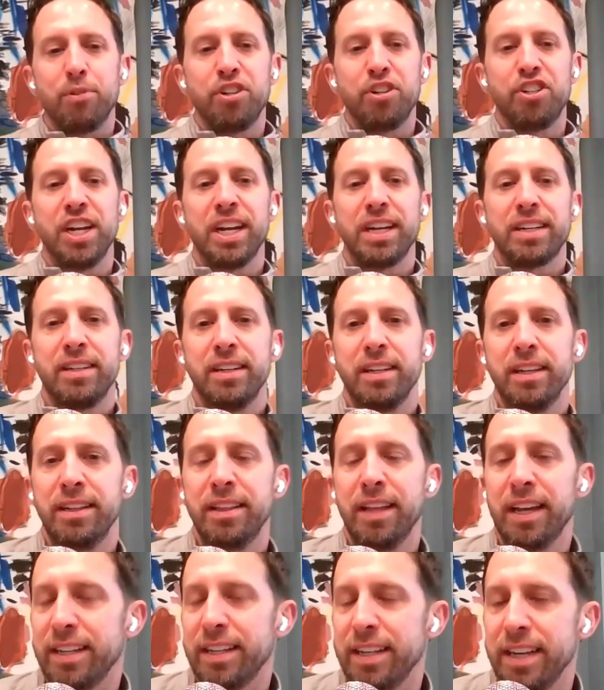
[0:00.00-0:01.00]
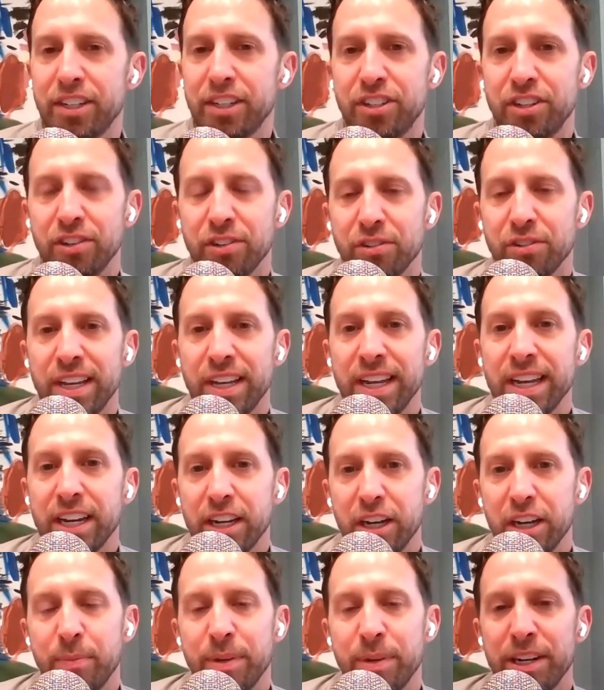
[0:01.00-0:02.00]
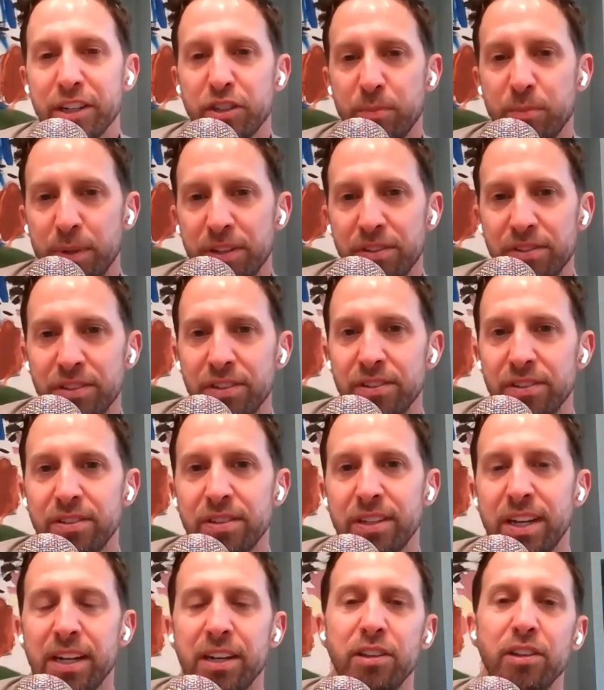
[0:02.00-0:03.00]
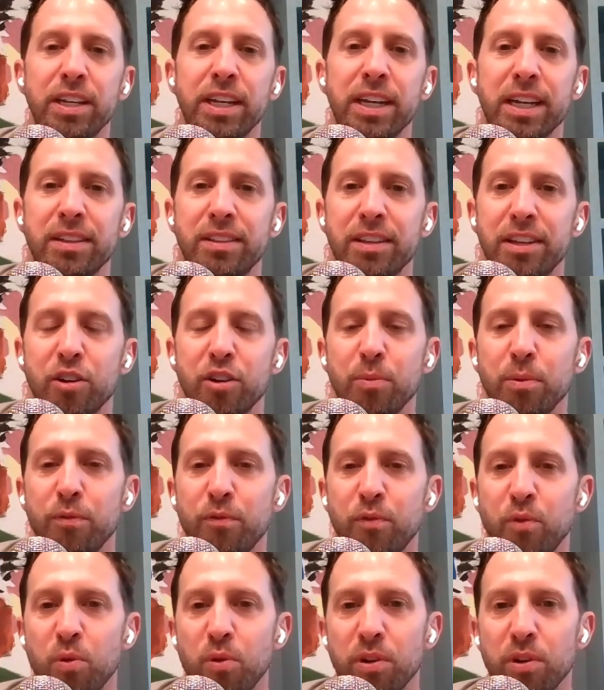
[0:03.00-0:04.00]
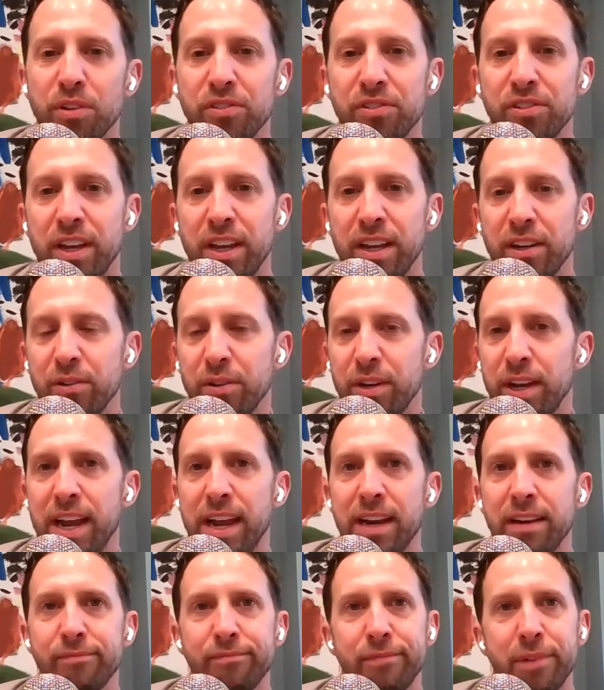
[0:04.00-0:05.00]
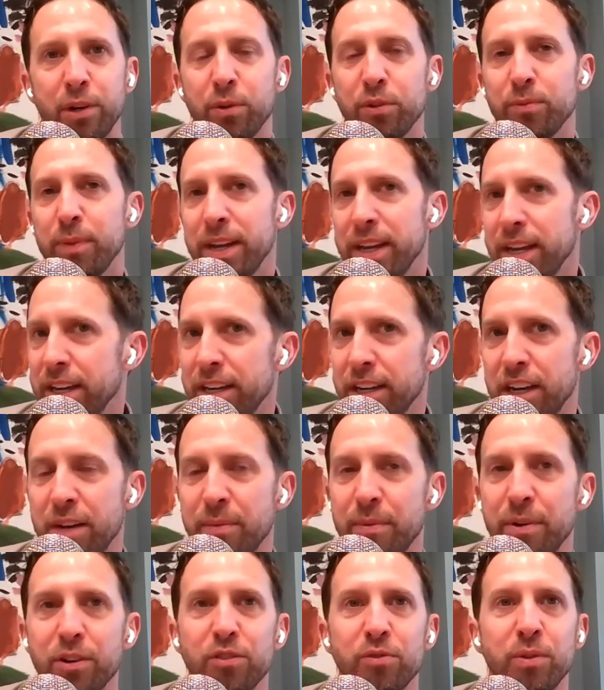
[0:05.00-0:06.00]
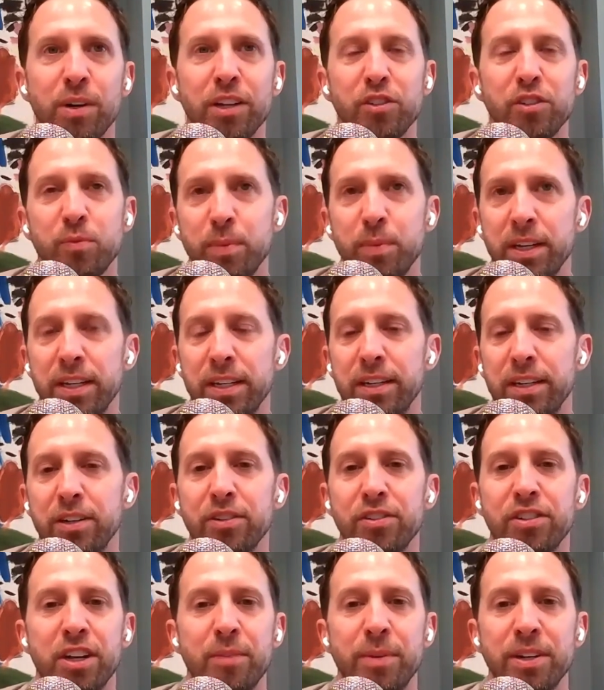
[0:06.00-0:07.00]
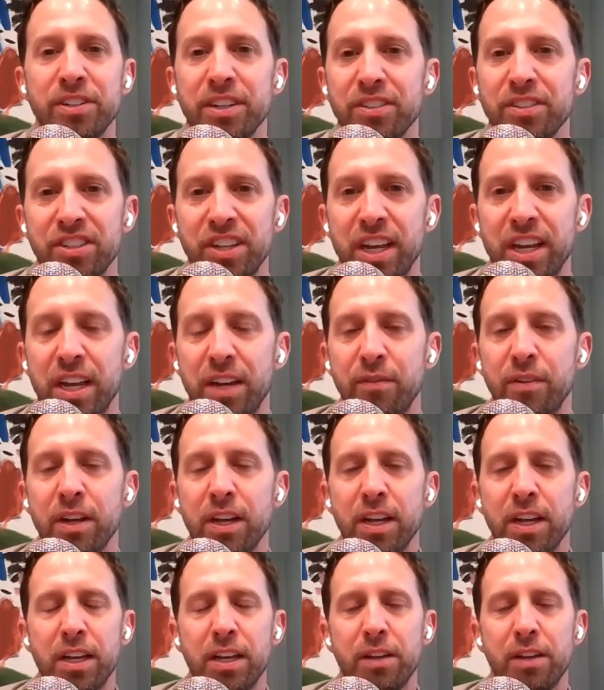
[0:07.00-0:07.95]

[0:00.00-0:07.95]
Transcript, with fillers: projected like next year's income and expenses kind of looking at the year before and saying okay here was my income here's what i spent here's how much i saved